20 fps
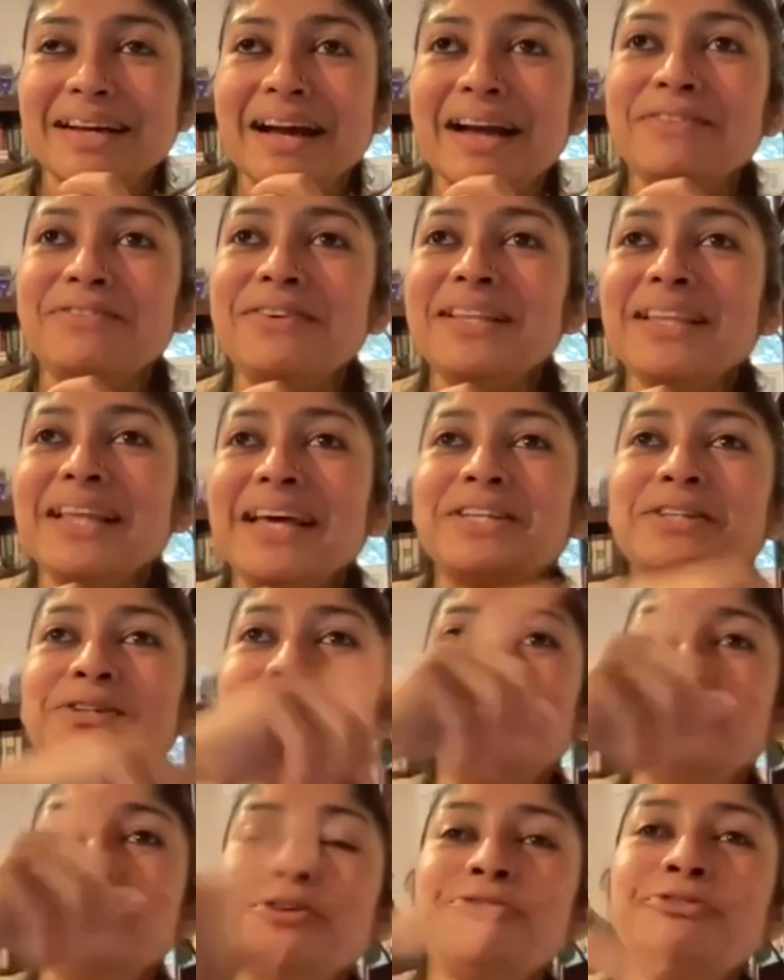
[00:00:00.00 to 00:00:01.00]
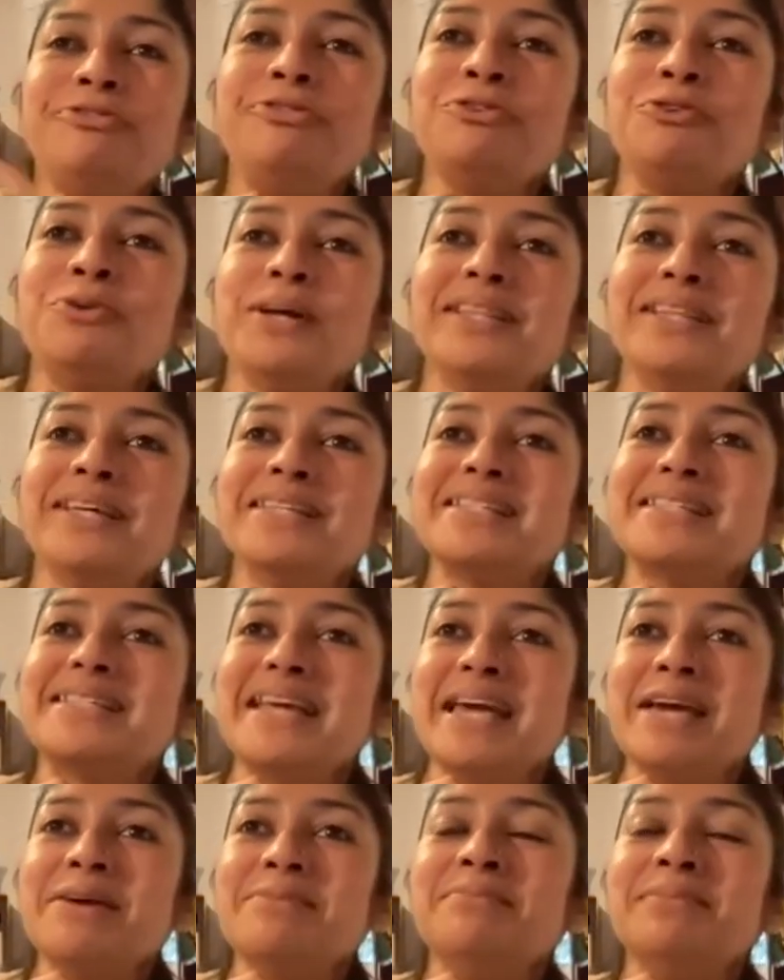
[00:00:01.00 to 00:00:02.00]
I feel like you don't flow at the
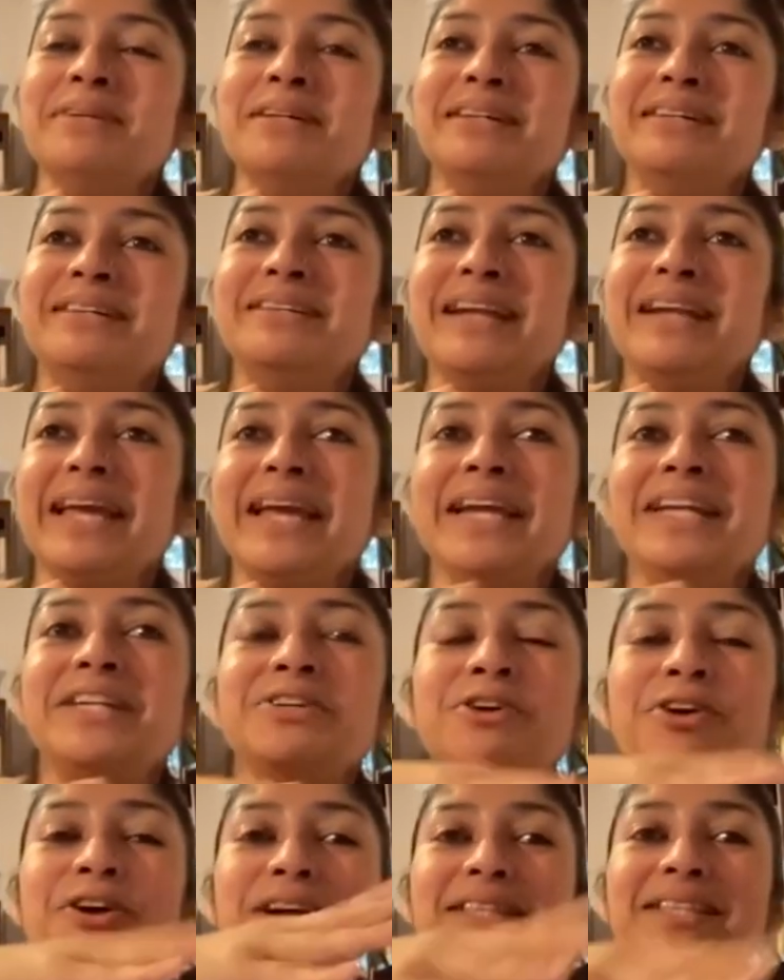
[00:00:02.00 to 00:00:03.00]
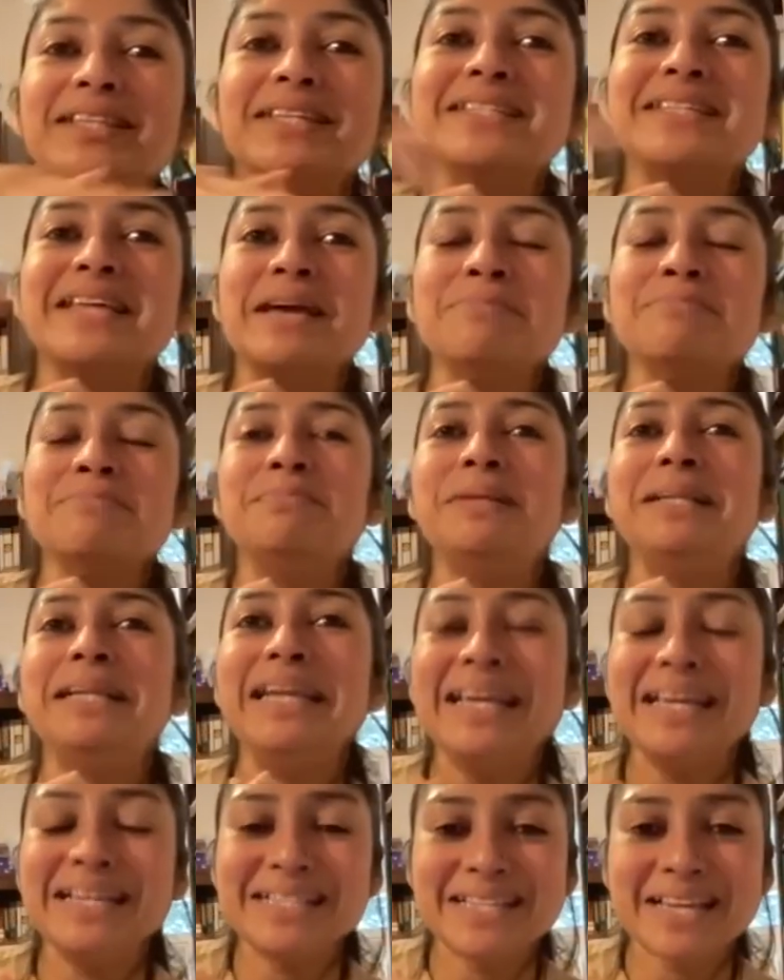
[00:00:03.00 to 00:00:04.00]
same rate or at the same
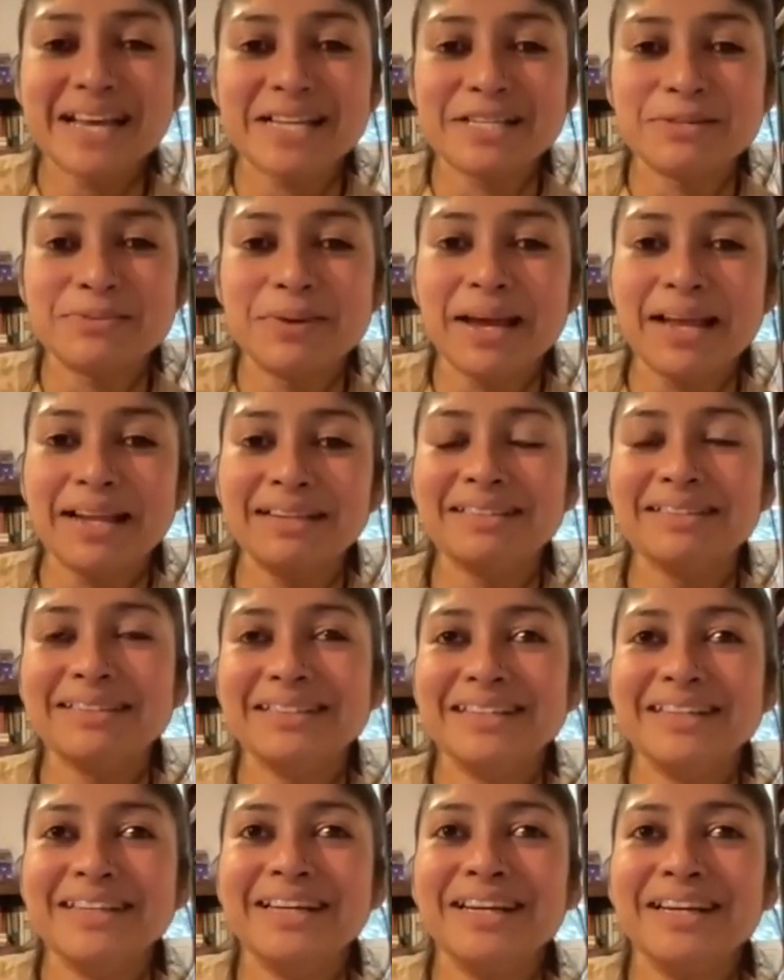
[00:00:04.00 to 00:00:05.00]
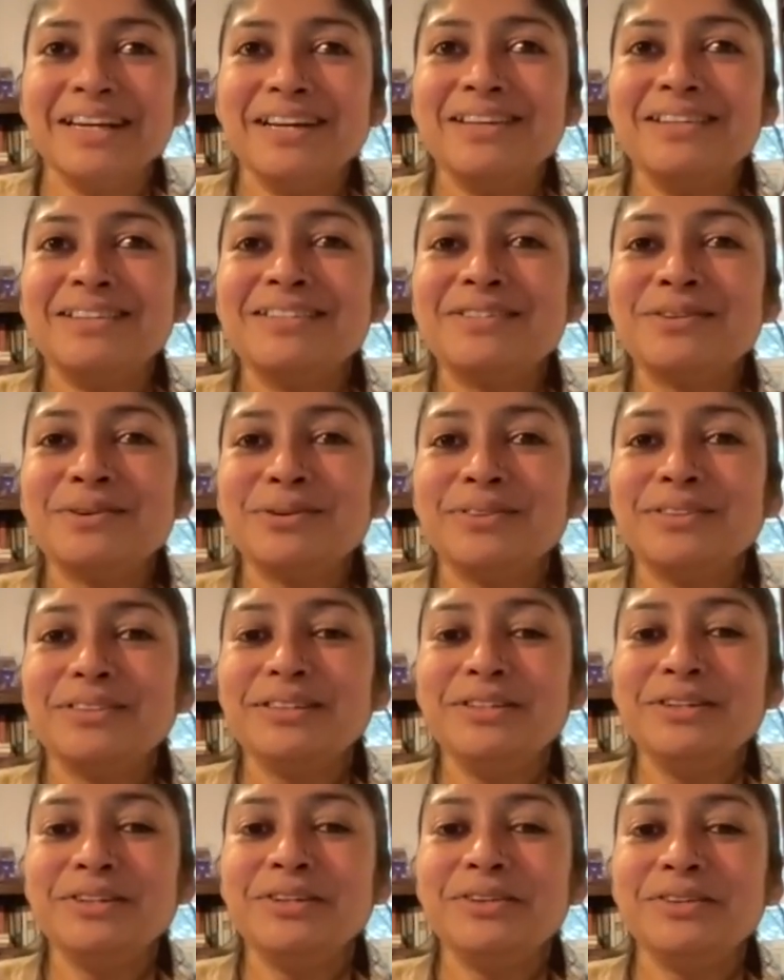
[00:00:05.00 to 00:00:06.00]
place as well. So,
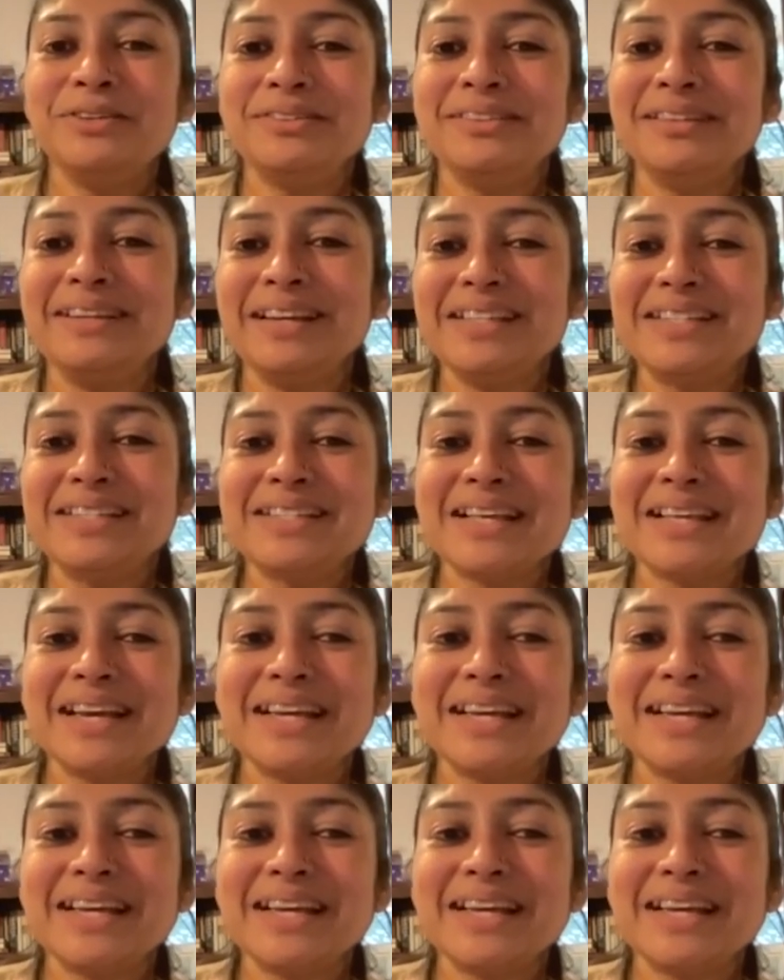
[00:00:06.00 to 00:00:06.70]
you know, I'm